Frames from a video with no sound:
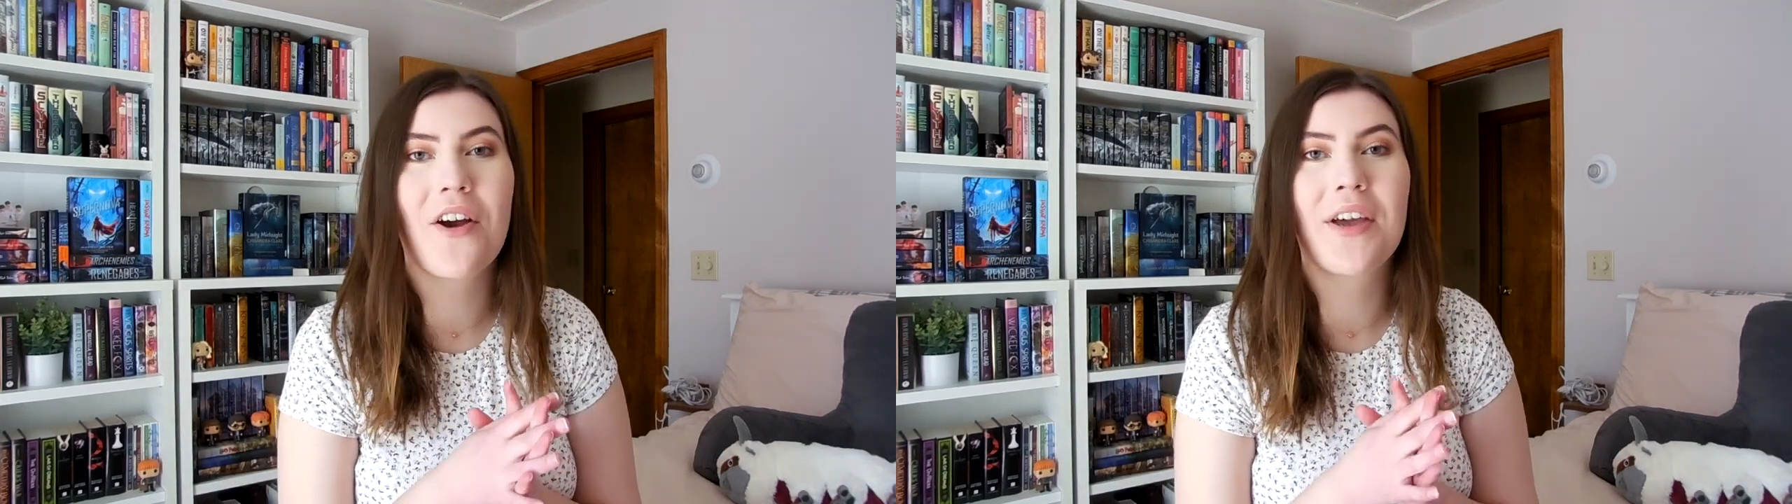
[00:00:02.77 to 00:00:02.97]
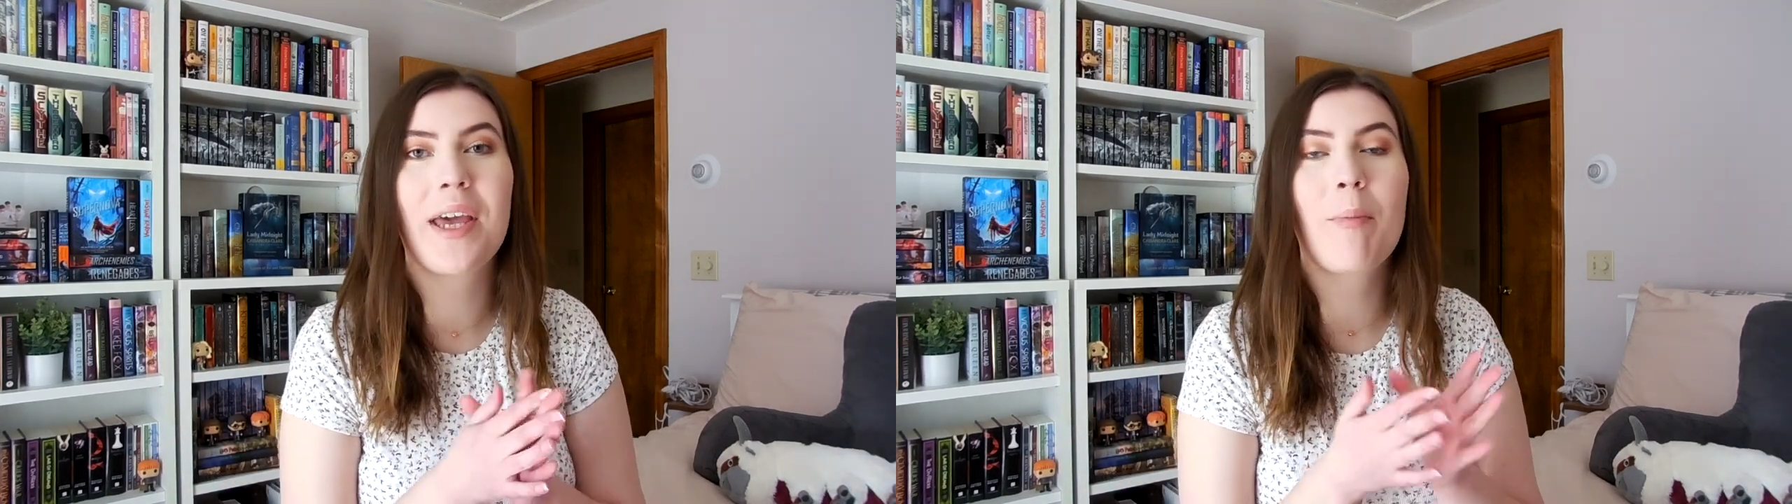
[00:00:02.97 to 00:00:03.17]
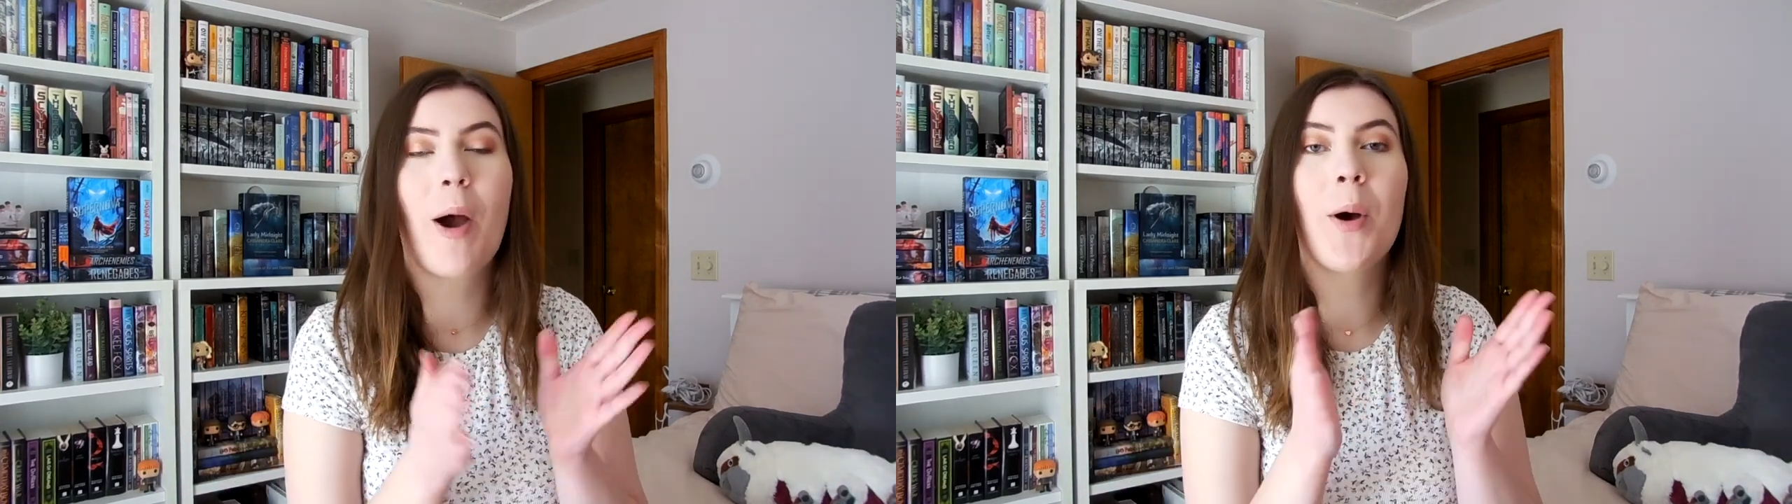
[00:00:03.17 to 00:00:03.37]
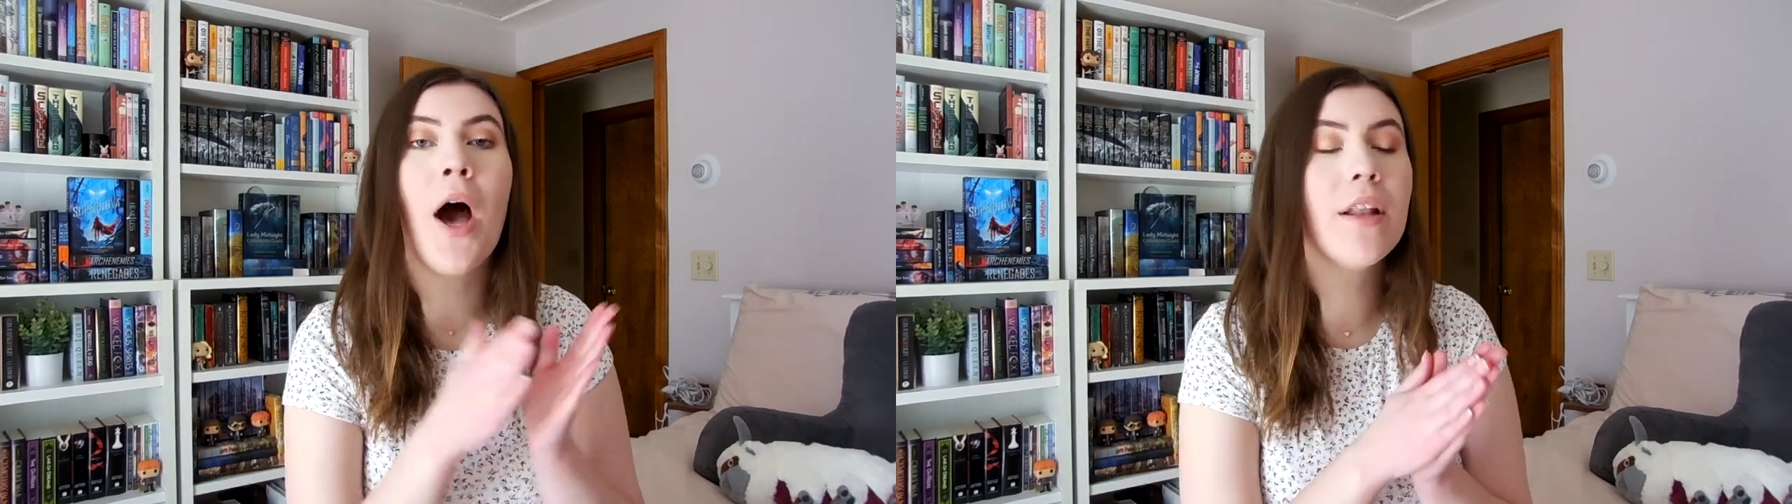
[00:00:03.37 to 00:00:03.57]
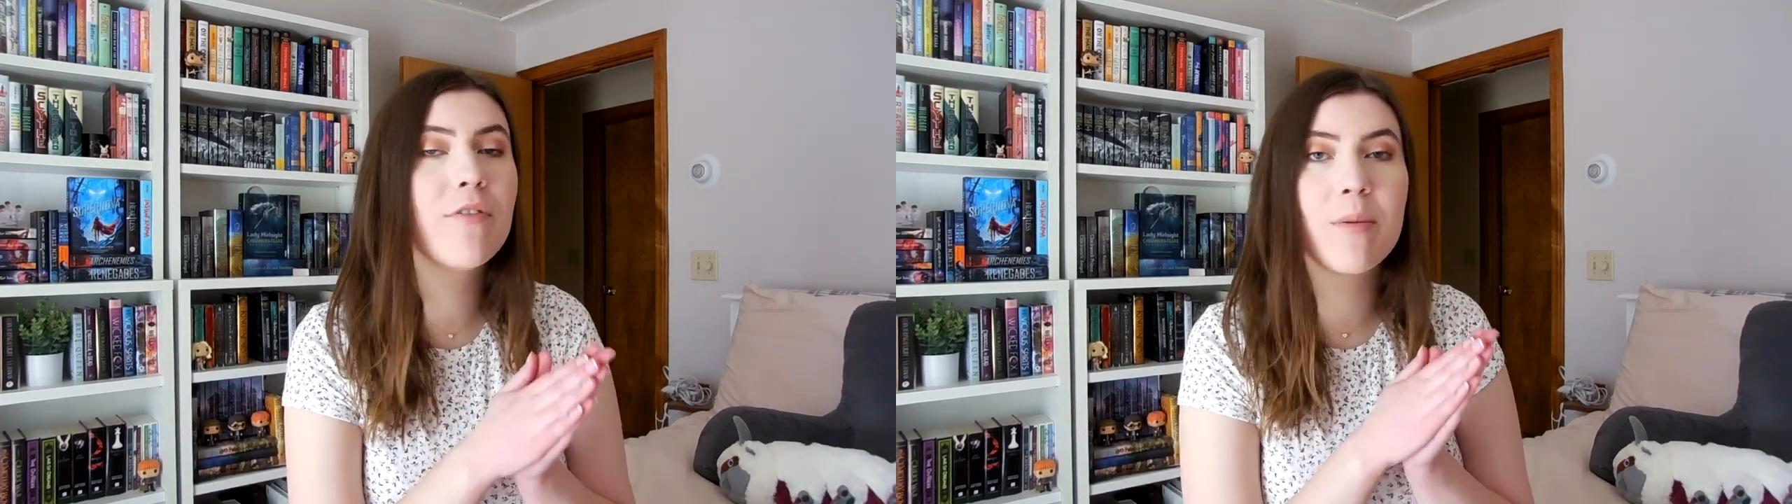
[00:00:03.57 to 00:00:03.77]
talking
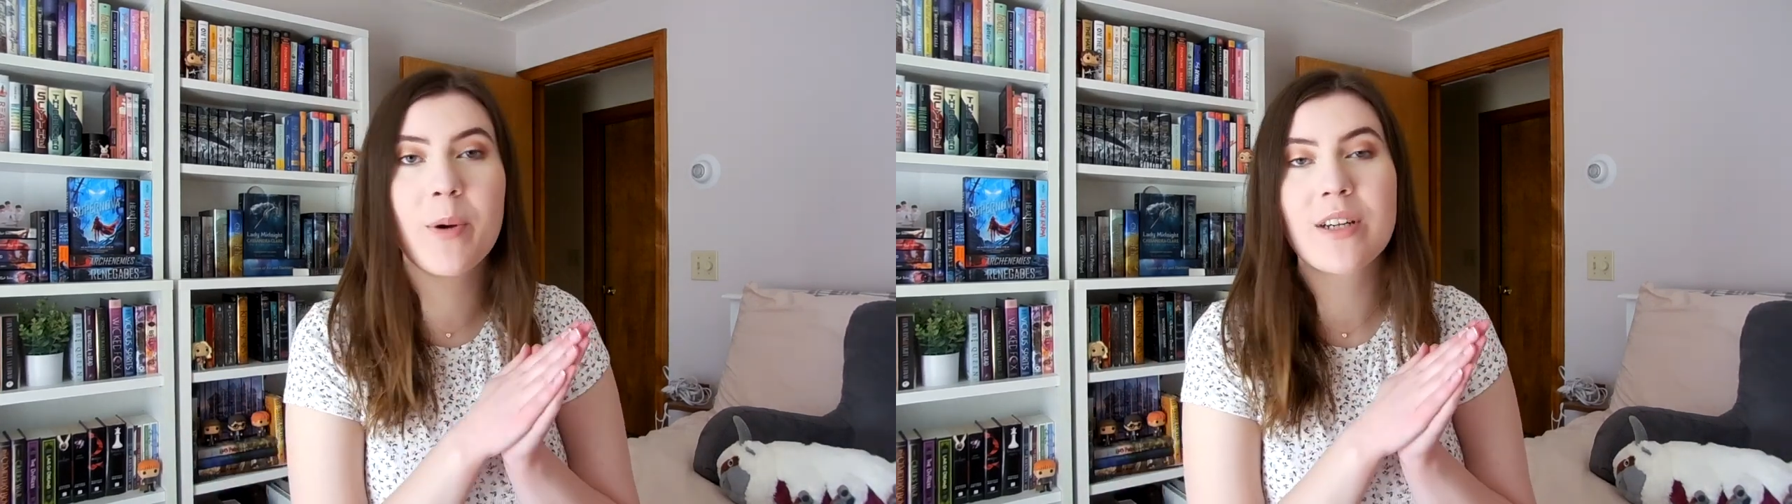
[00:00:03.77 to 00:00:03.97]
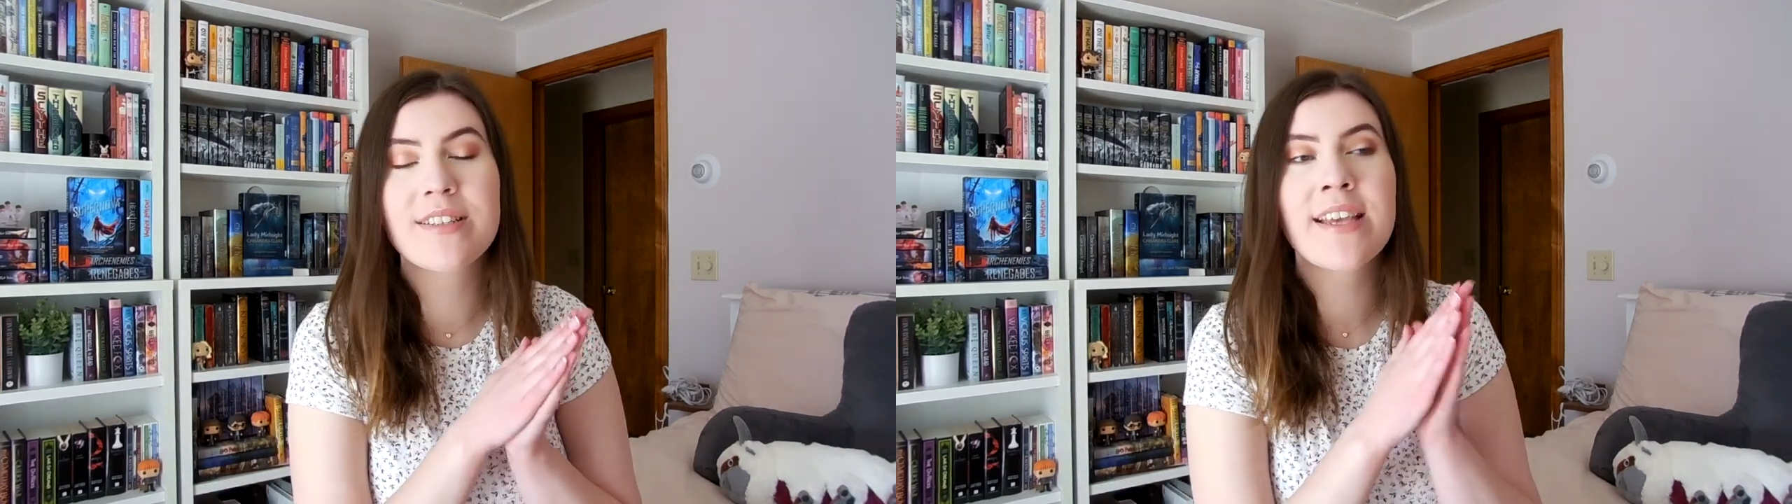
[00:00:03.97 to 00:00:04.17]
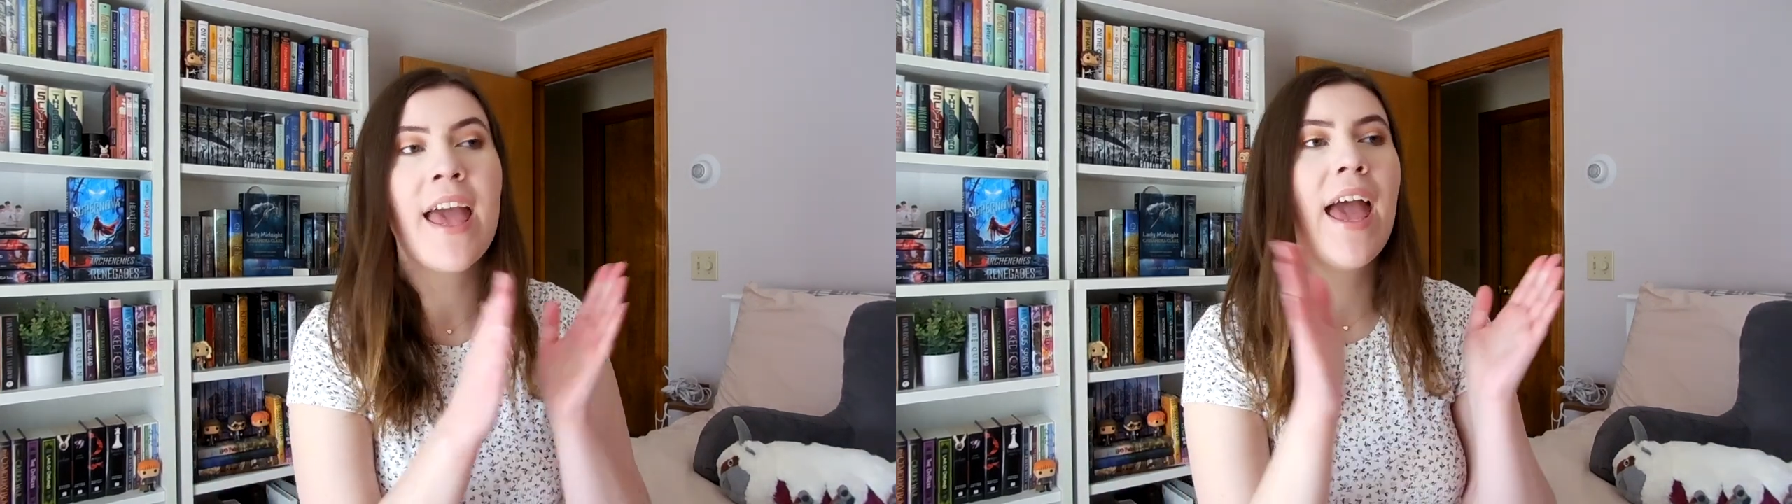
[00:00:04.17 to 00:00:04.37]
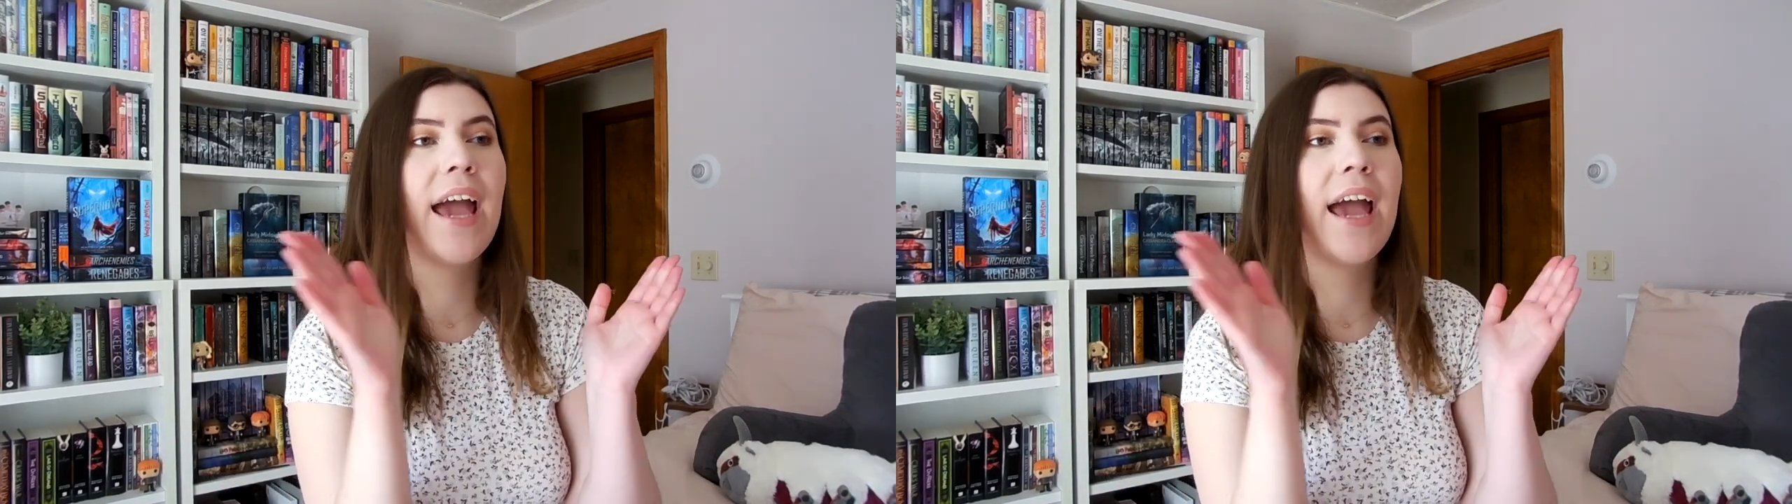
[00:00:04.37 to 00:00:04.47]
about all of the books